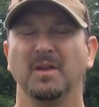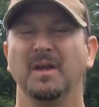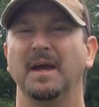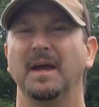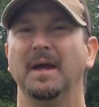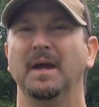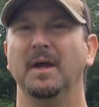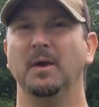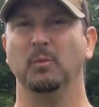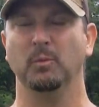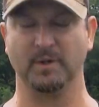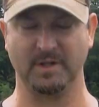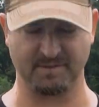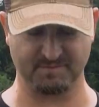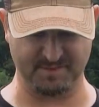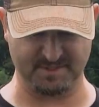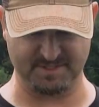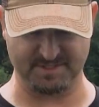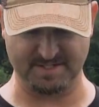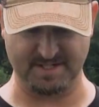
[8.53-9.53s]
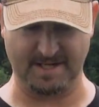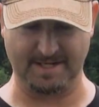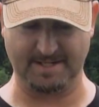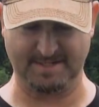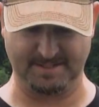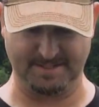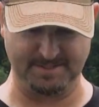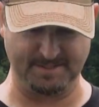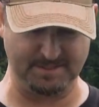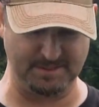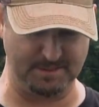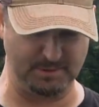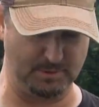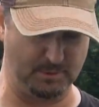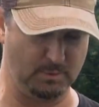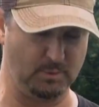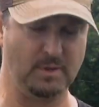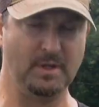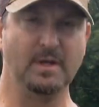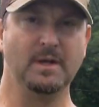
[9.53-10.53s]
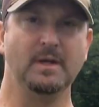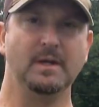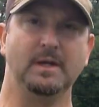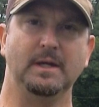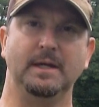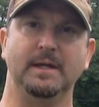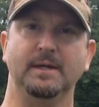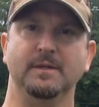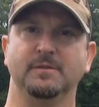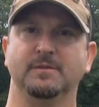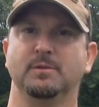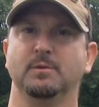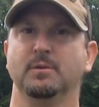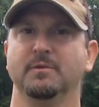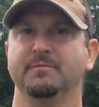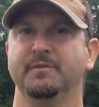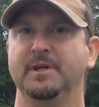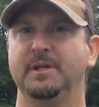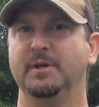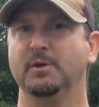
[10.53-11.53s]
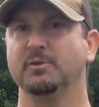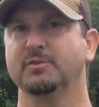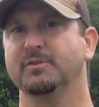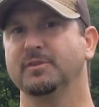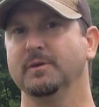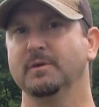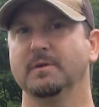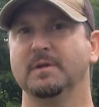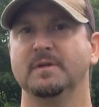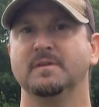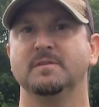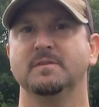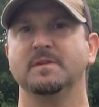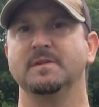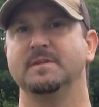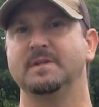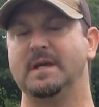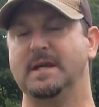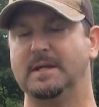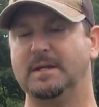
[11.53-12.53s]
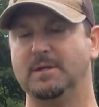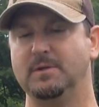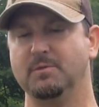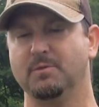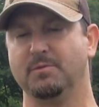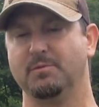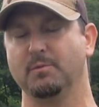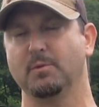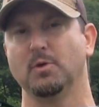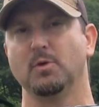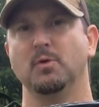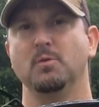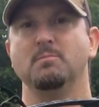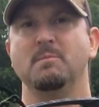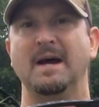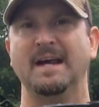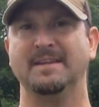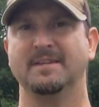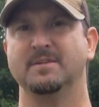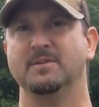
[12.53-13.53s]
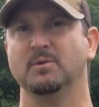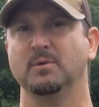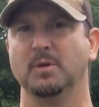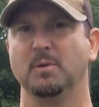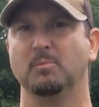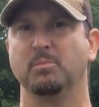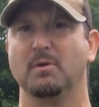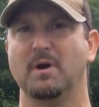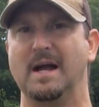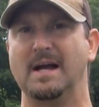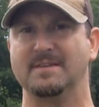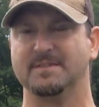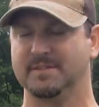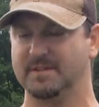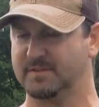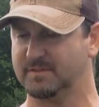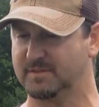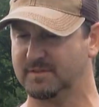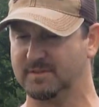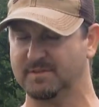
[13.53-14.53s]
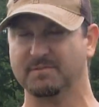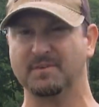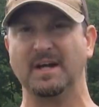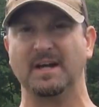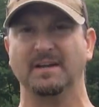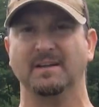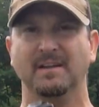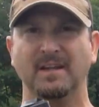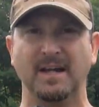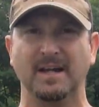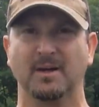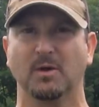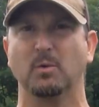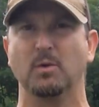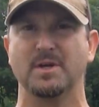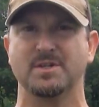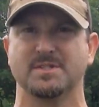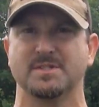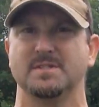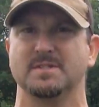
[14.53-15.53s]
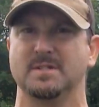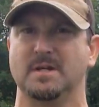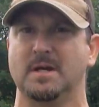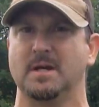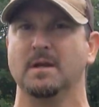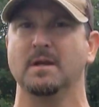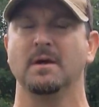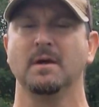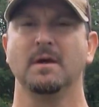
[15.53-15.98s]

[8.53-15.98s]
And what I've decided to do is do a video series to take you through my tuning process, because I've gotten a lot of questions on